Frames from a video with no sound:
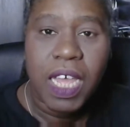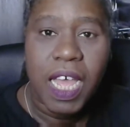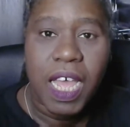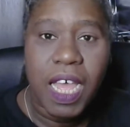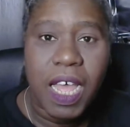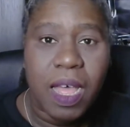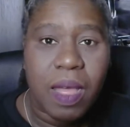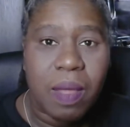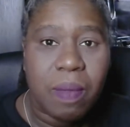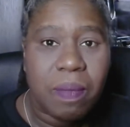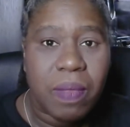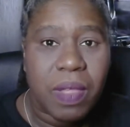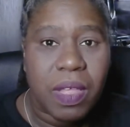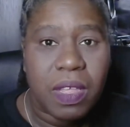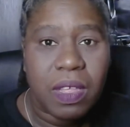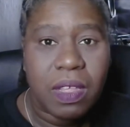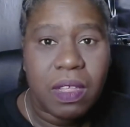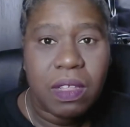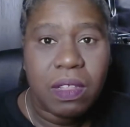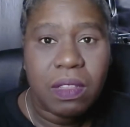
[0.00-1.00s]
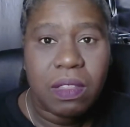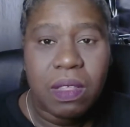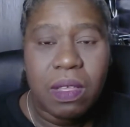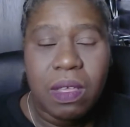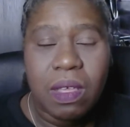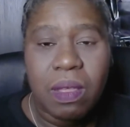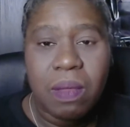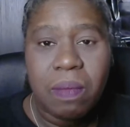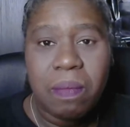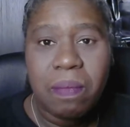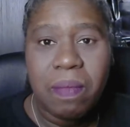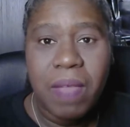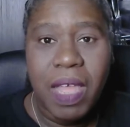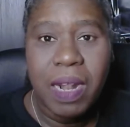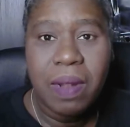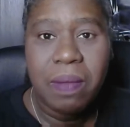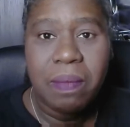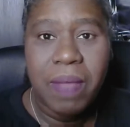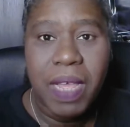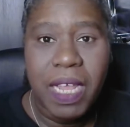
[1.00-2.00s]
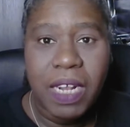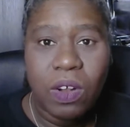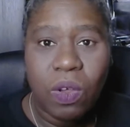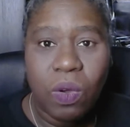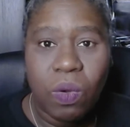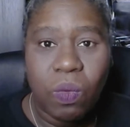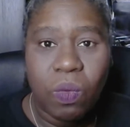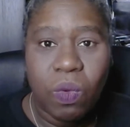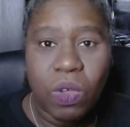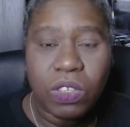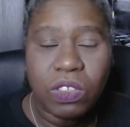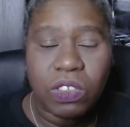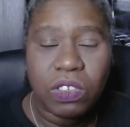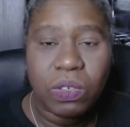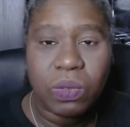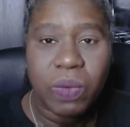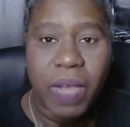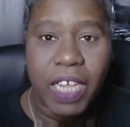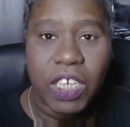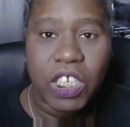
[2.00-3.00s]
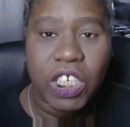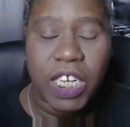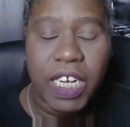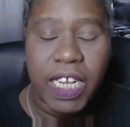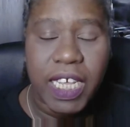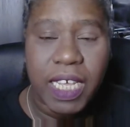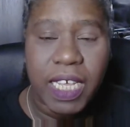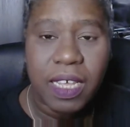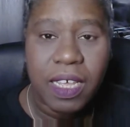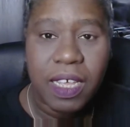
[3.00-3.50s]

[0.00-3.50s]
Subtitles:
The men may not want to actually